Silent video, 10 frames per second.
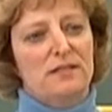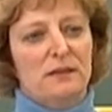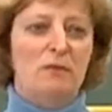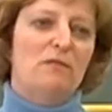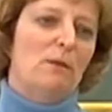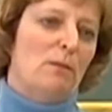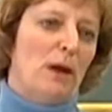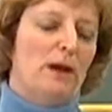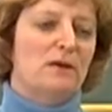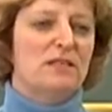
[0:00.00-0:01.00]
Some of them are
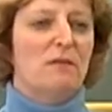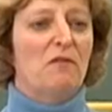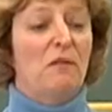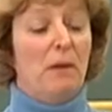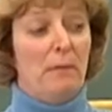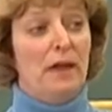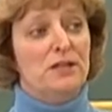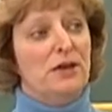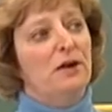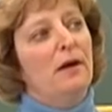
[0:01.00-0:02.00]
minor, some of them are
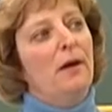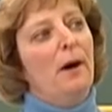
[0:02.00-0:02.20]
major.